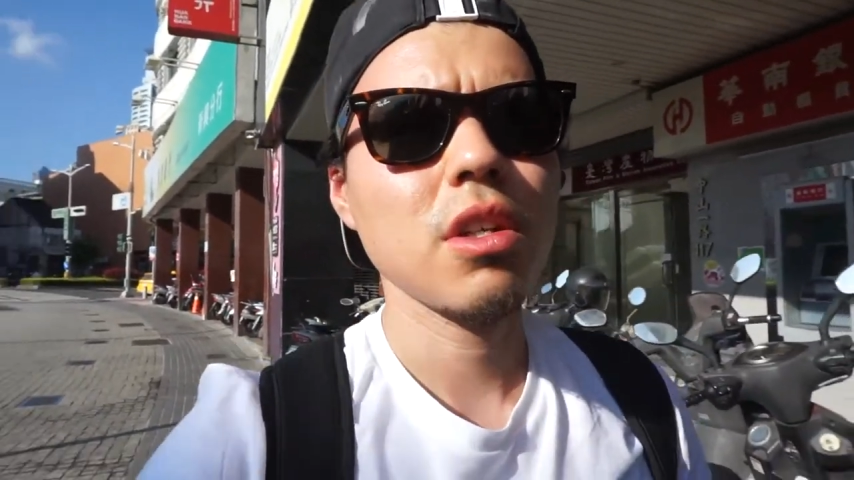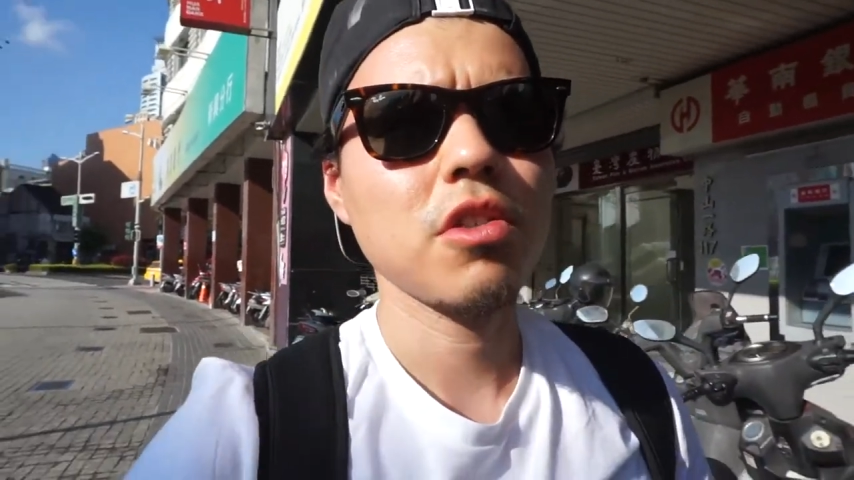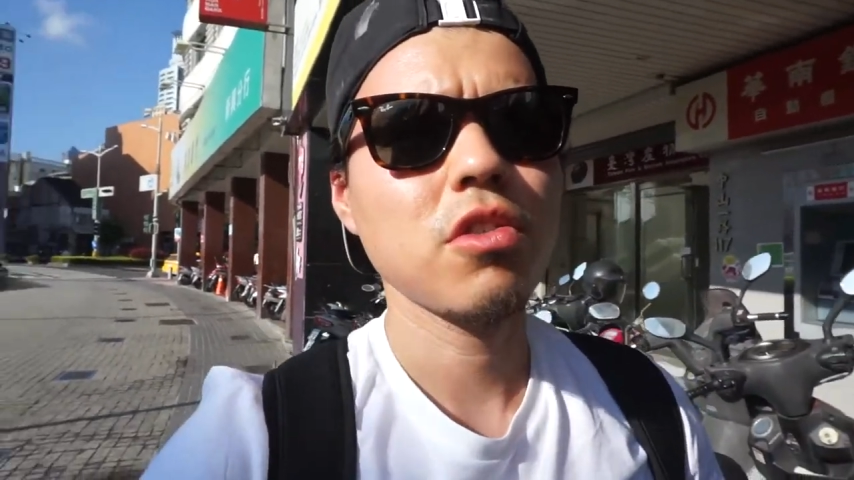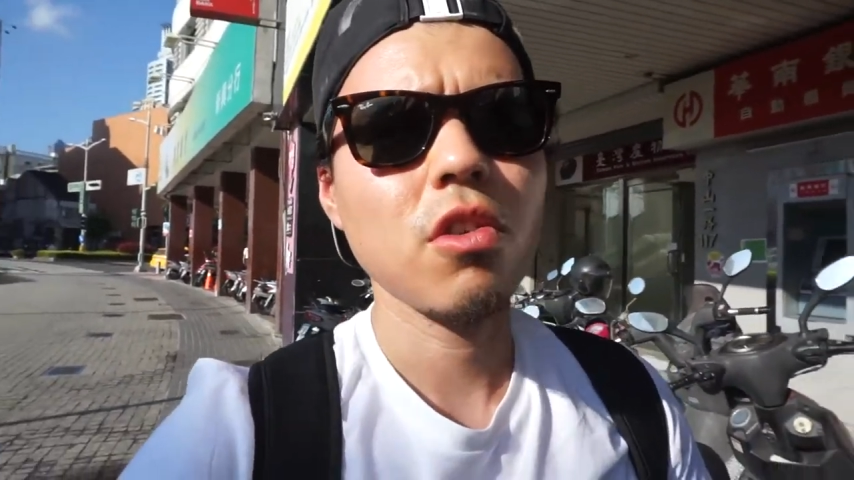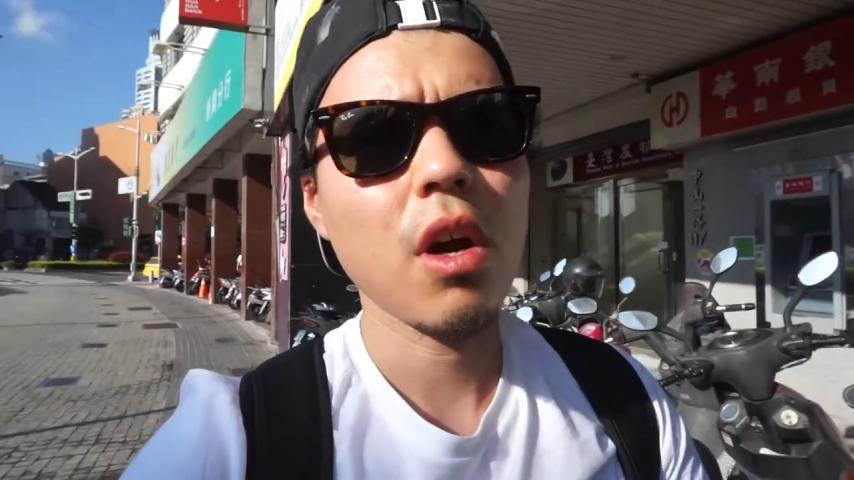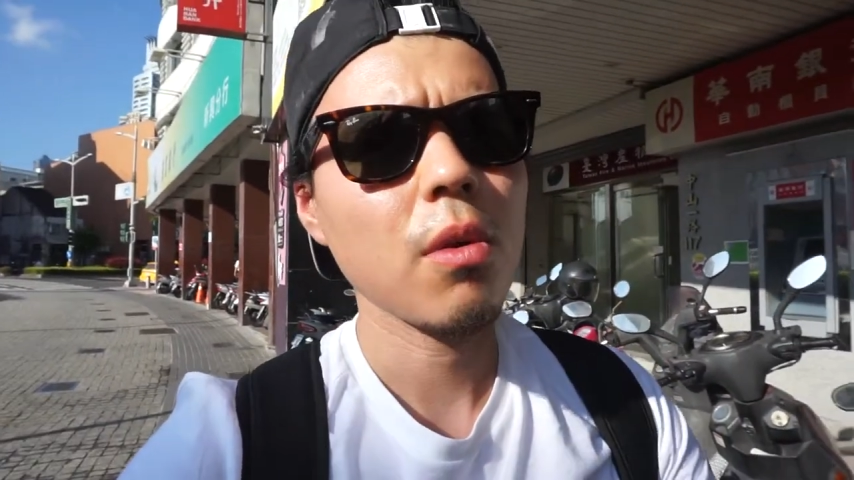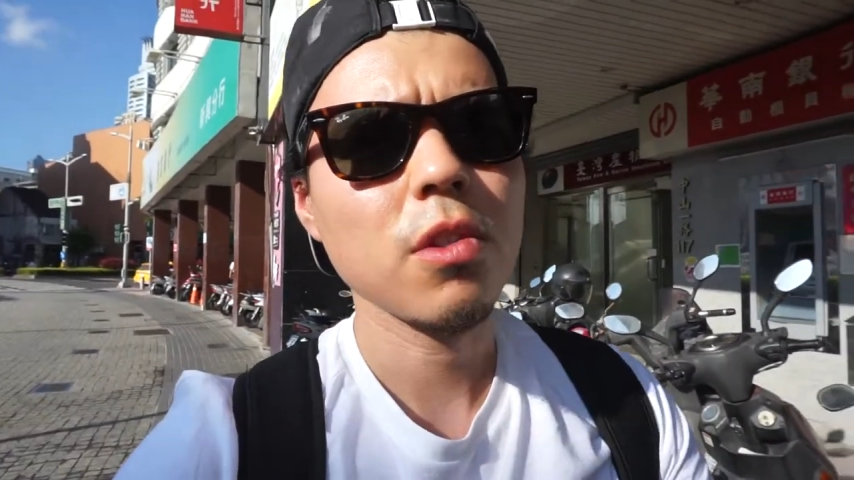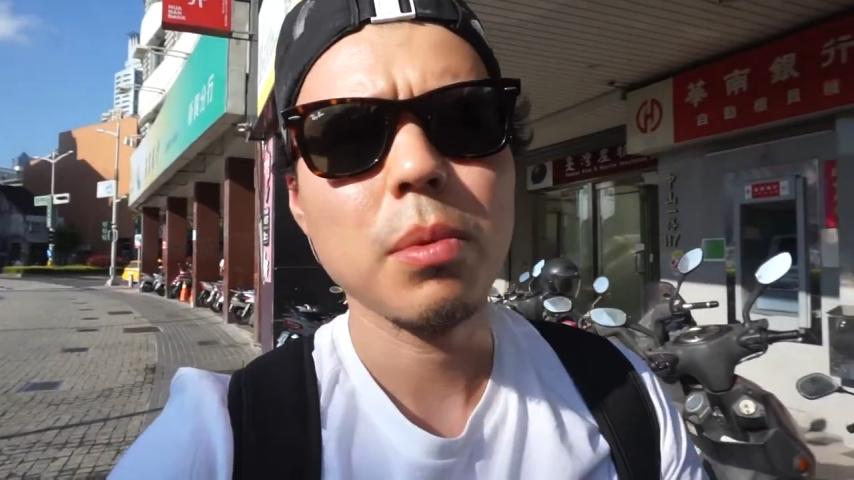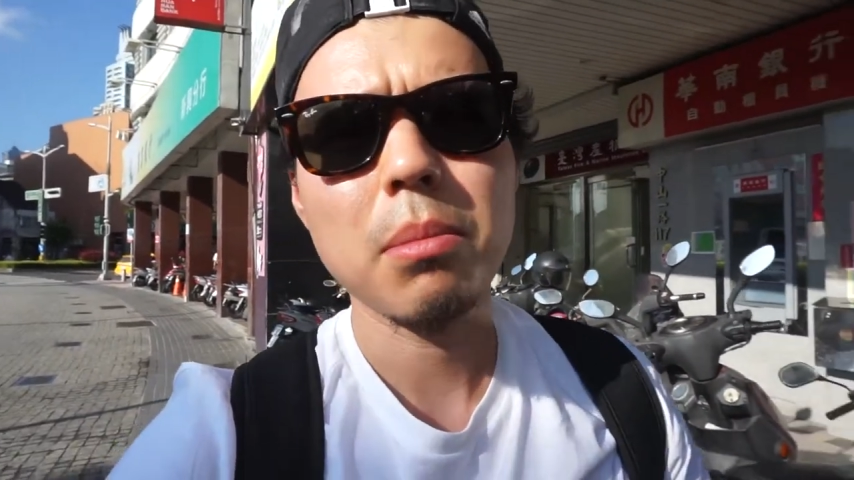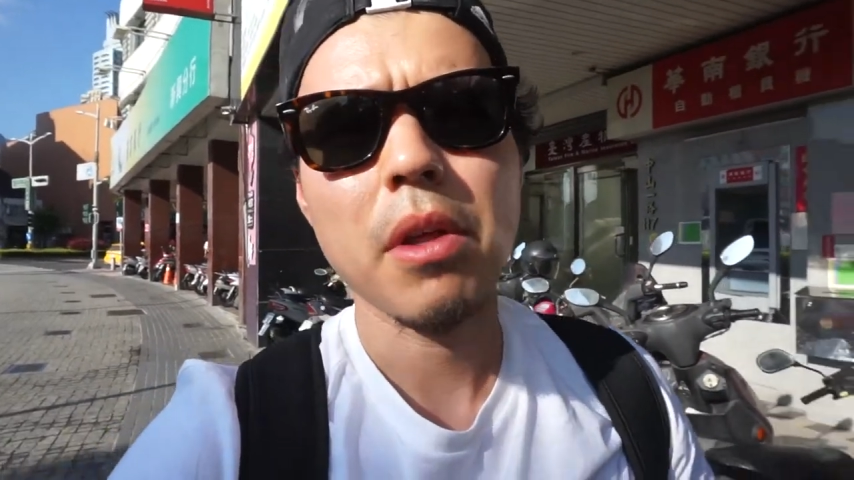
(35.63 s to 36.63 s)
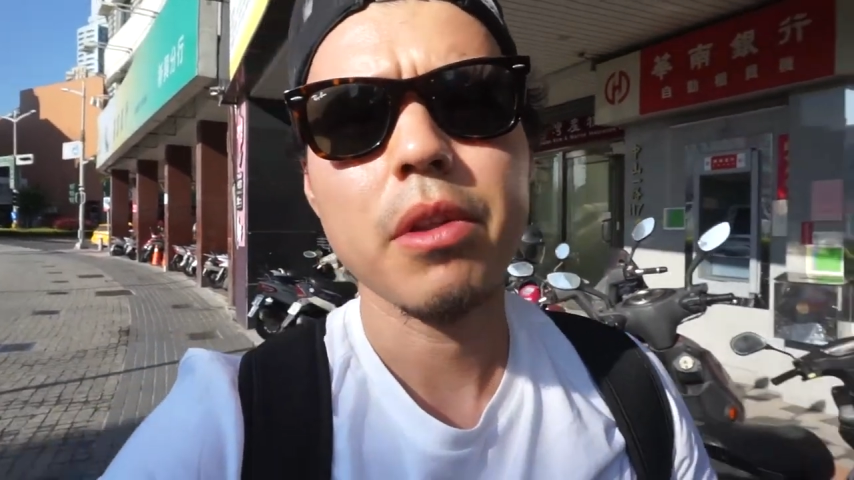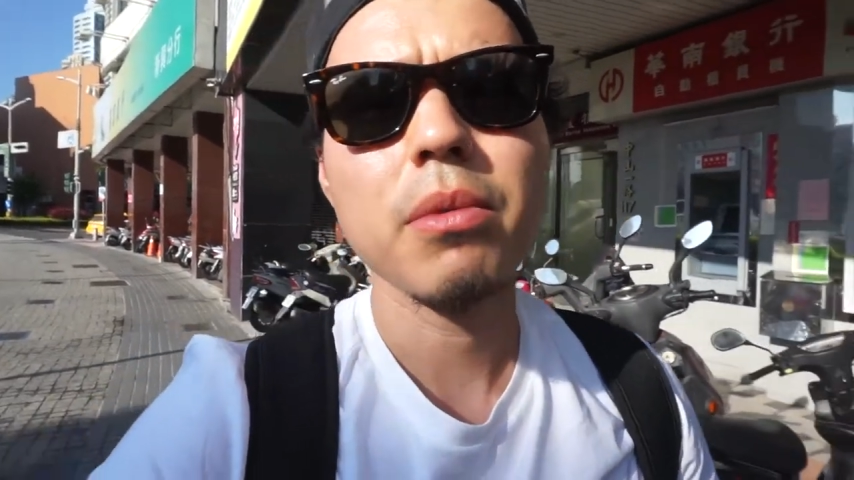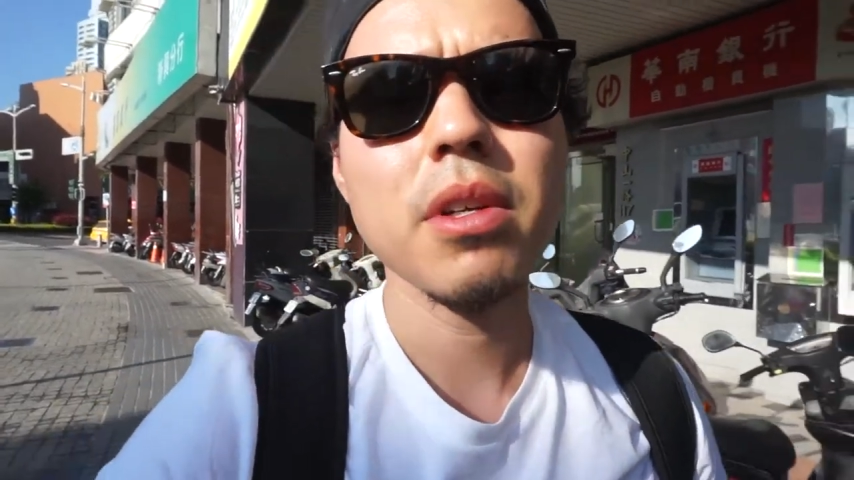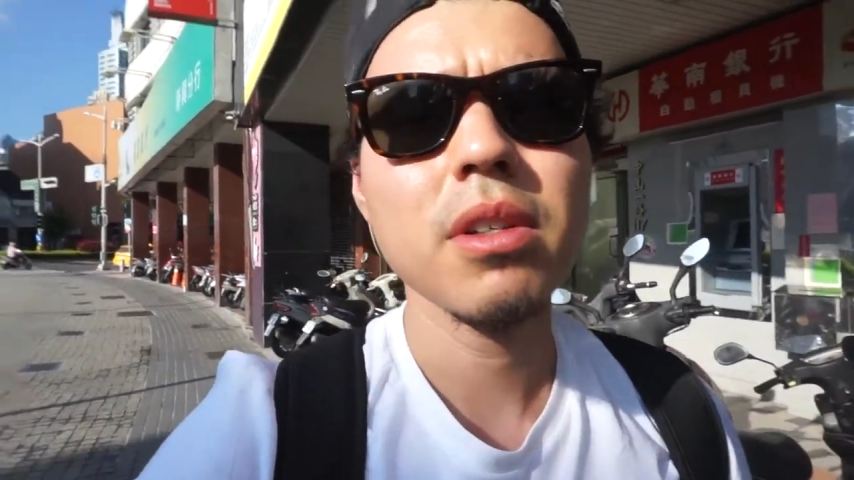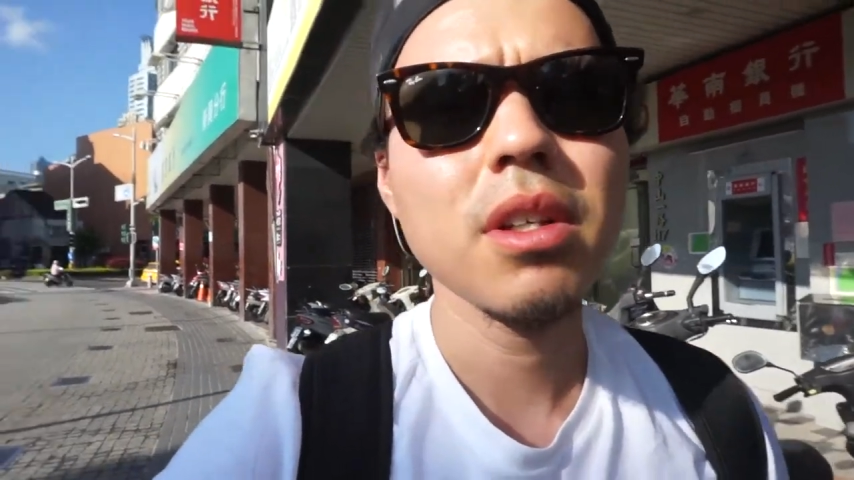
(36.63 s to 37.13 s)
as you know I don't speak
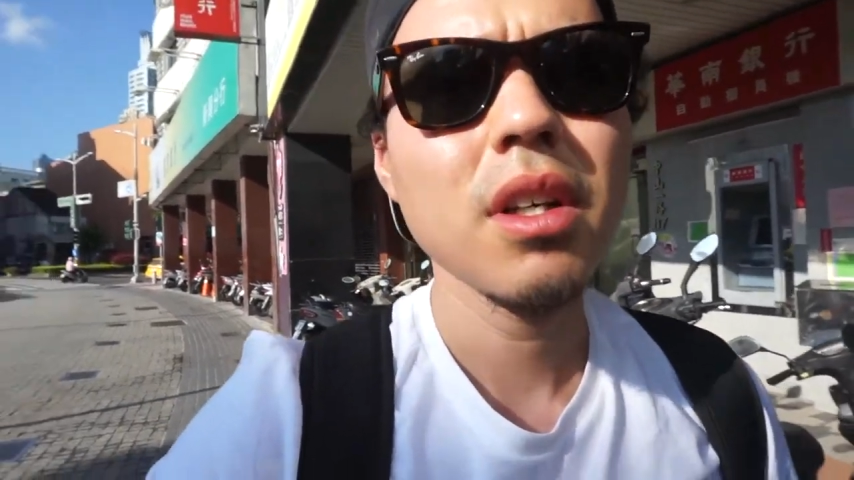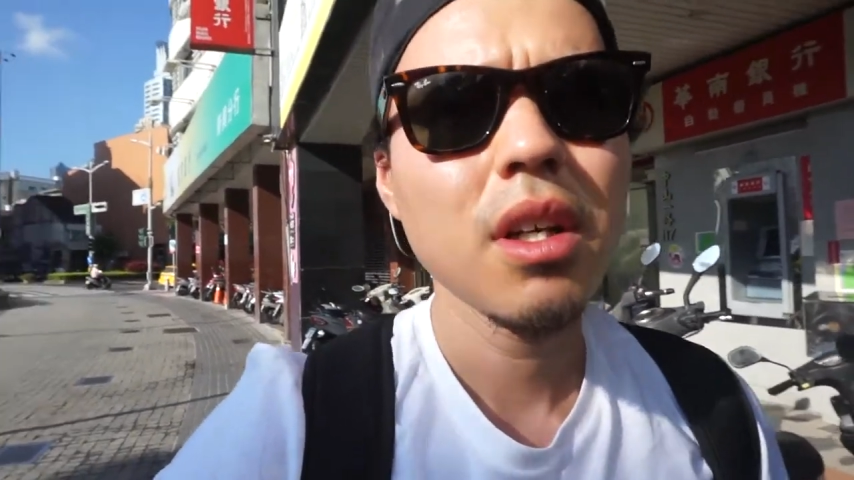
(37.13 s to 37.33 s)
Mandarin.